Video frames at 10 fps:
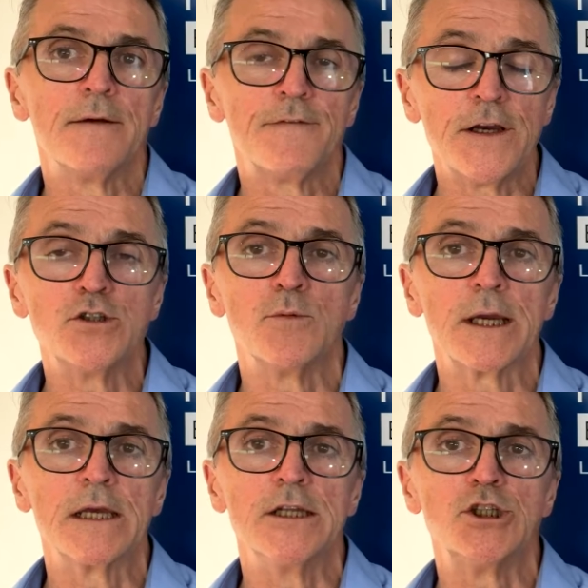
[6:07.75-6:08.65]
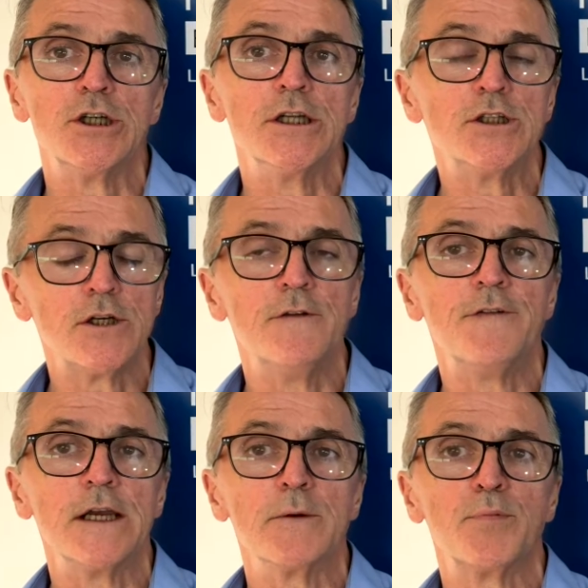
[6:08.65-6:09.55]
facial recognition and 2
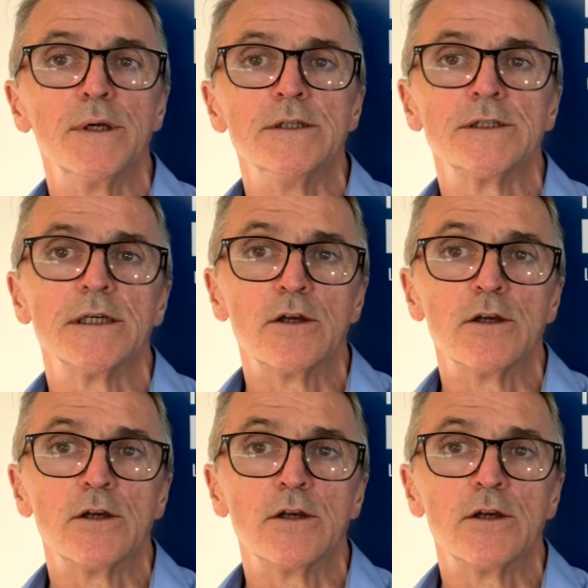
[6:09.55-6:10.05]
fingerprints.